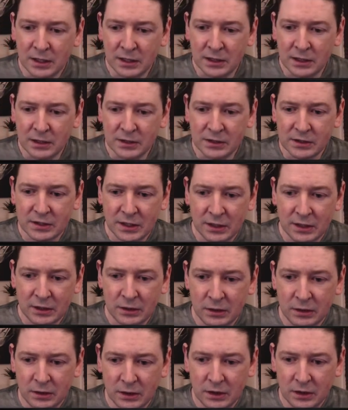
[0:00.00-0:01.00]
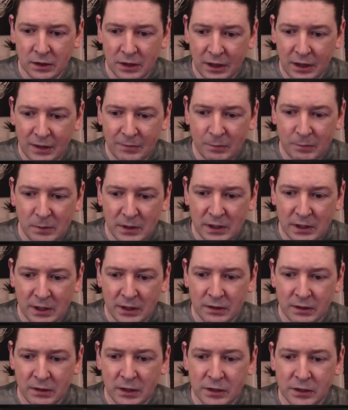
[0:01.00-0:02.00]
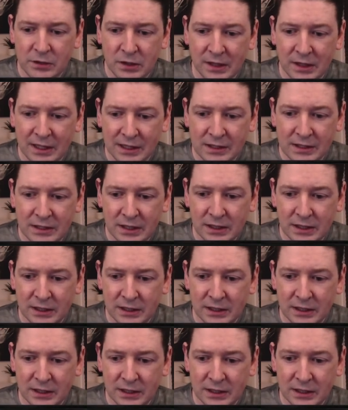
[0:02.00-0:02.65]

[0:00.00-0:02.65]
So if we go to git